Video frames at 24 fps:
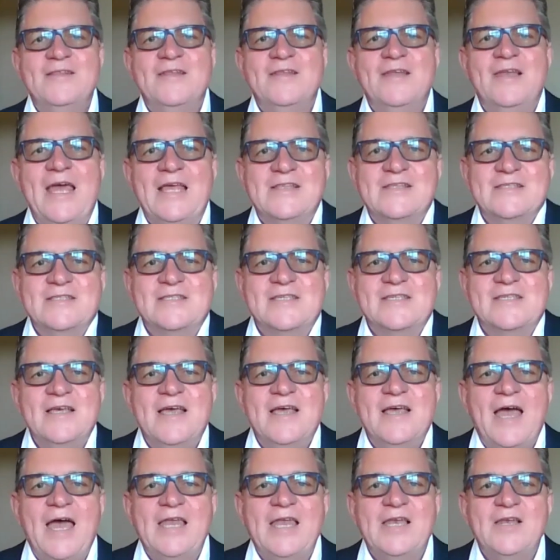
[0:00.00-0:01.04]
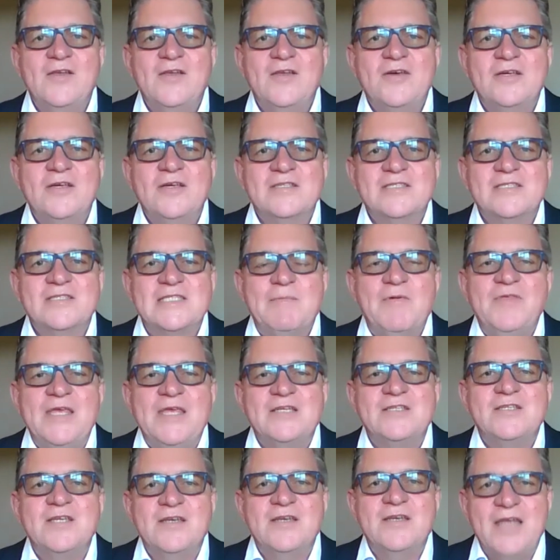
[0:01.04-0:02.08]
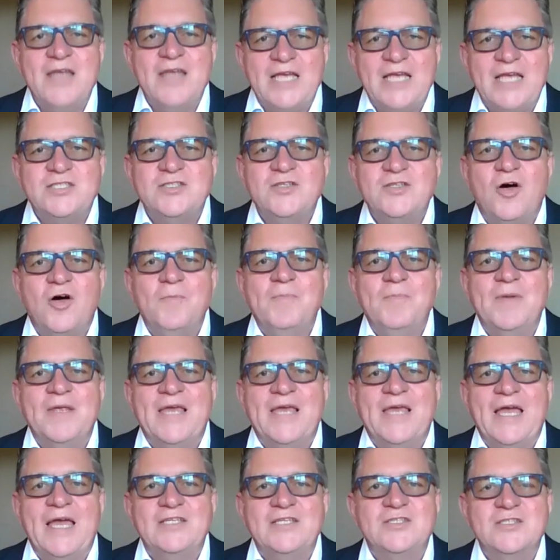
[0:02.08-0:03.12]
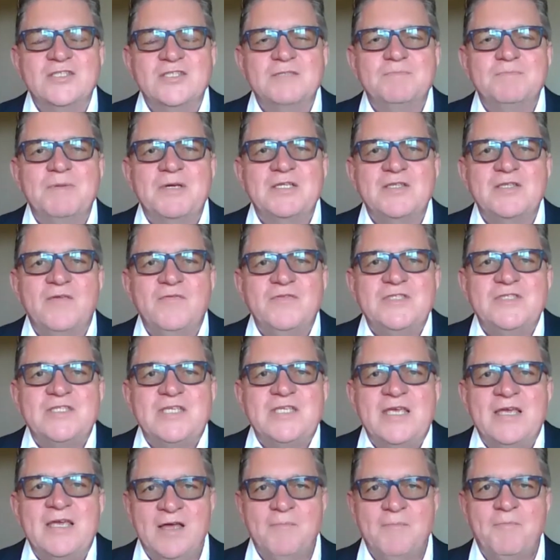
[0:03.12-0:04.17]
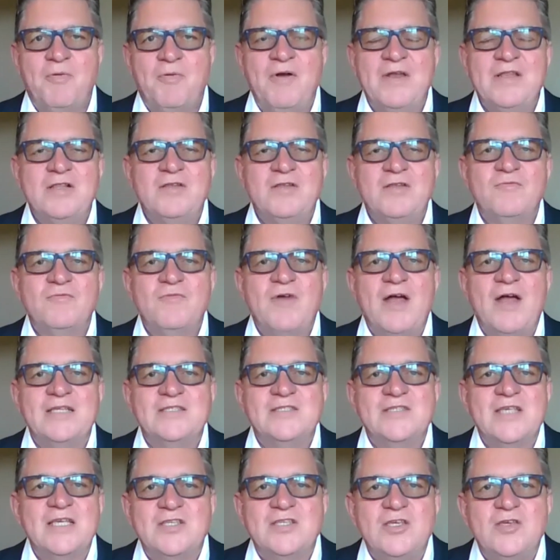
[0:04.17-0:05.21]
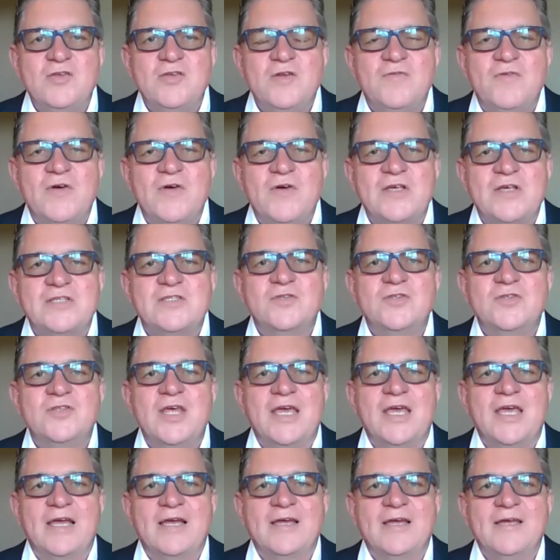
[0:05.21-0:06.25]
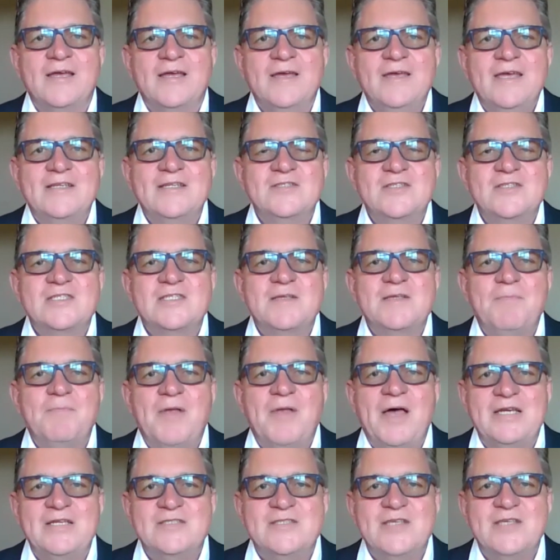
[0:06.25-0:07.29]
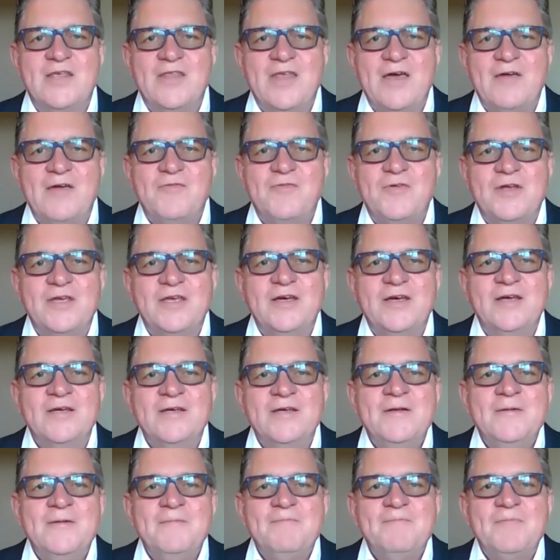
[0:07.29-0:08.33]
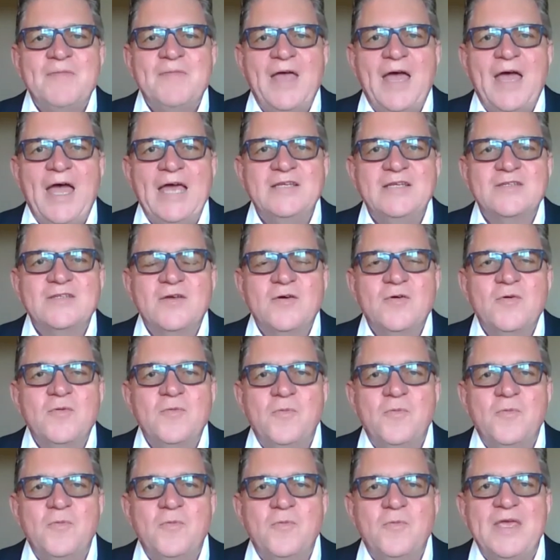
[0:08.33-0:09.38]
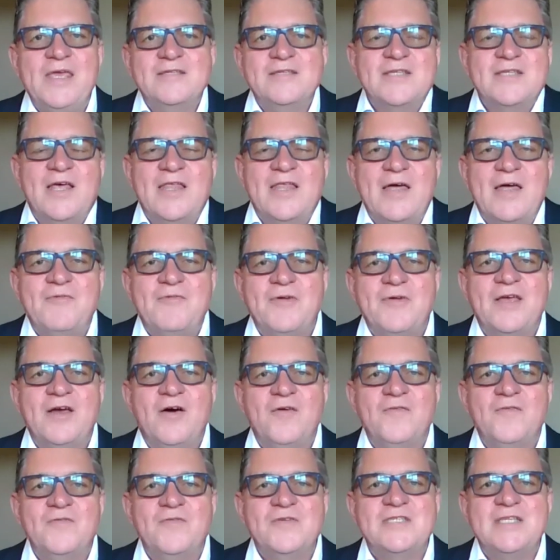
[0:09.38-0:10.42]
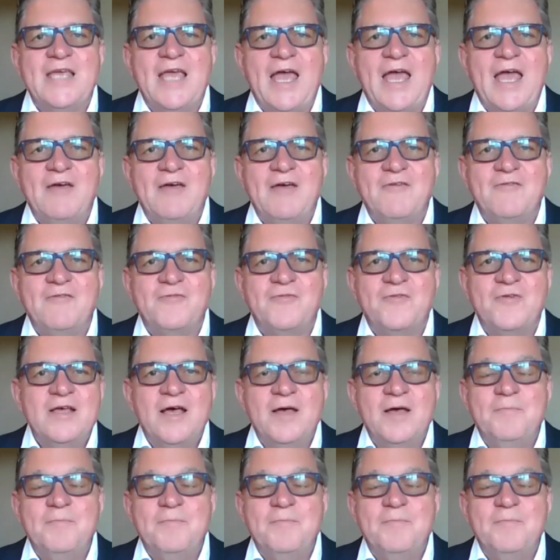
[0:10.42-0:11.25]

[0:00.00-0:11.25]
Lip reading: the lens and look at some of the international obligations, because obviously parental rights, it's a universal thing. It doesn't just apply to South Africa. And we, South Africa, obviously have